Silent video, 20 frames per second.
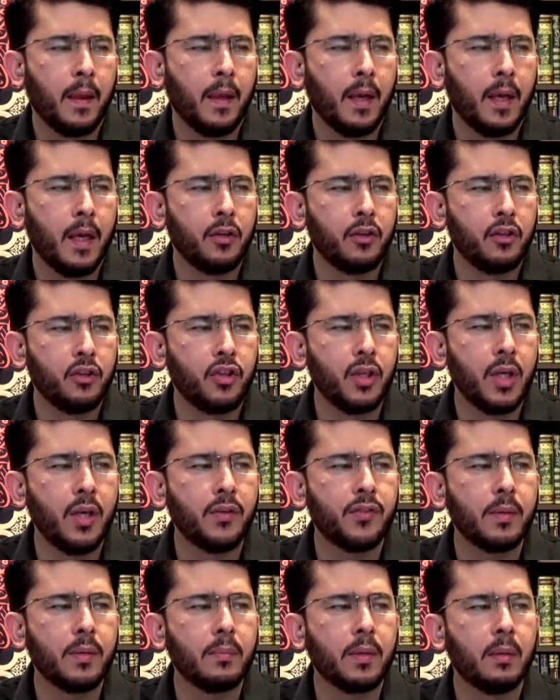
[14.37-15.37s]
and
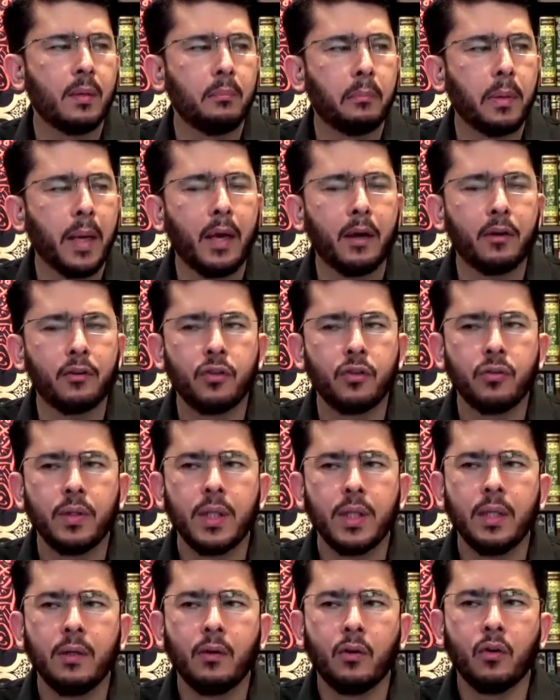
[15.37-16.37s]
Shiism compared to
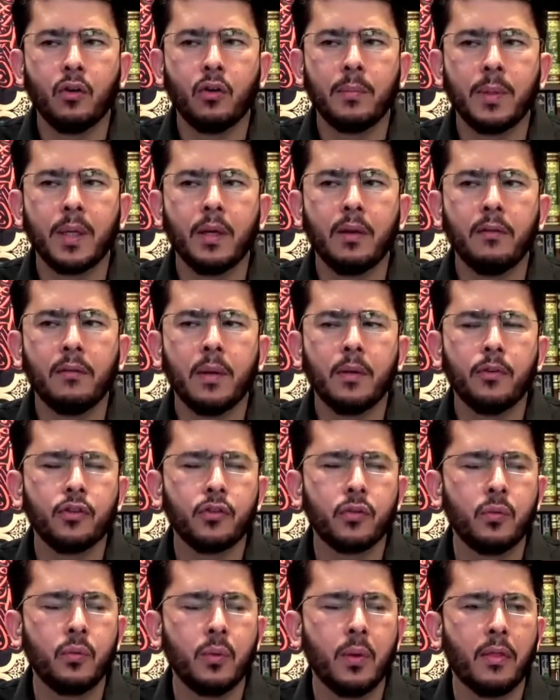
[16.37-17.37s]
the Umari
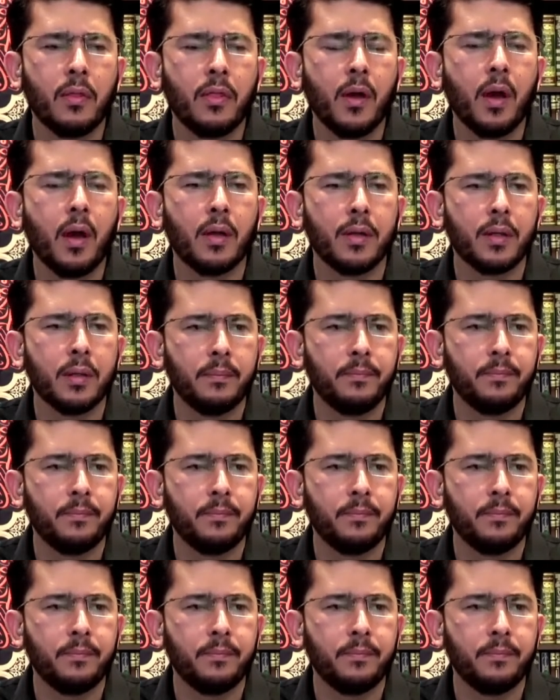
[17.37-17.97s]
school of thought.